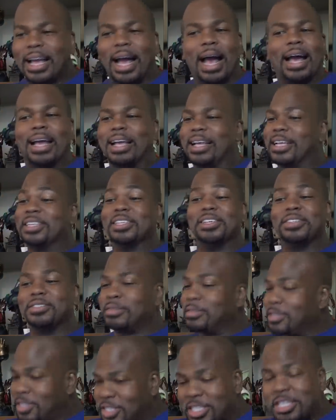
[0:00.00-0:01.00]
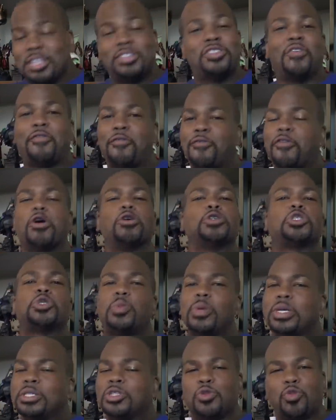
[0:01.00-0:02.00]
I, the first
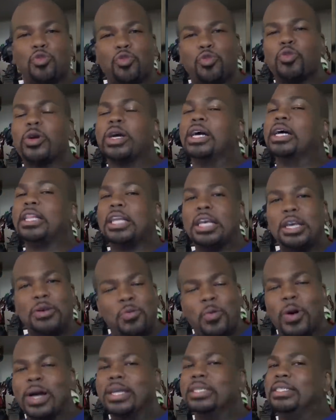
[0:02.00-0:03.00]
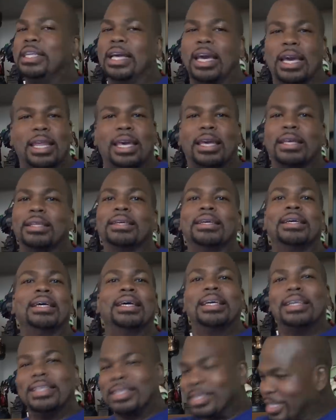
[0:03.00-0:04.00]
one's really what did it.
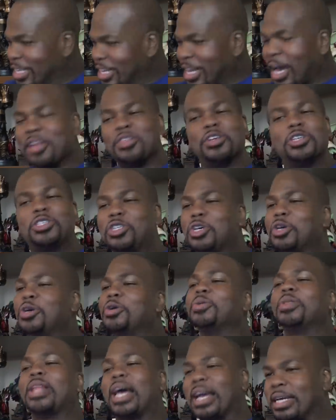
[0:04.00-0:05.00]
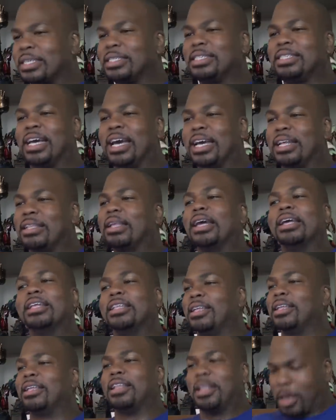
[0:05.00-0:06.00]
The other two, like I said, they,
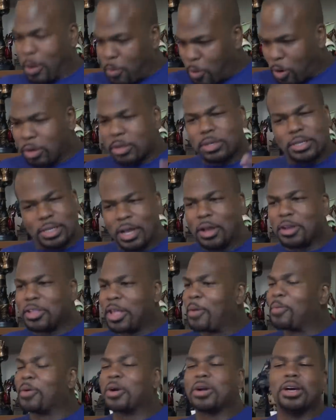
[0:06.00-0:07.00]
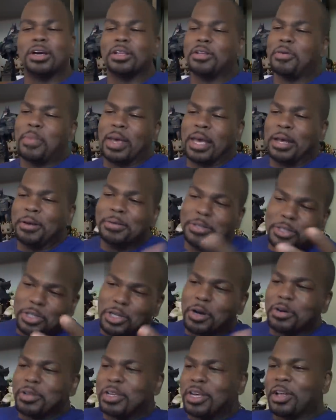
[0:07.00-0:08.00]
they were, you know, they were good to me.
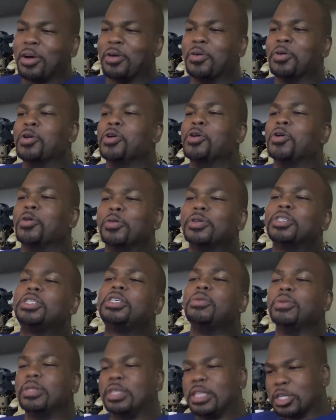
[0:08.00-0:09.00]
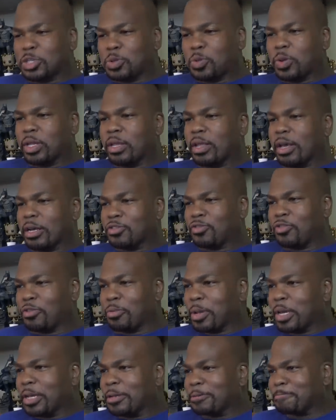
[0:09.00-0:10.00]
So, you know, We'll see what this one does for
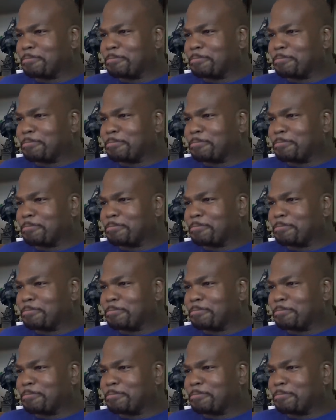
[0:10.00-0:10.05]
me.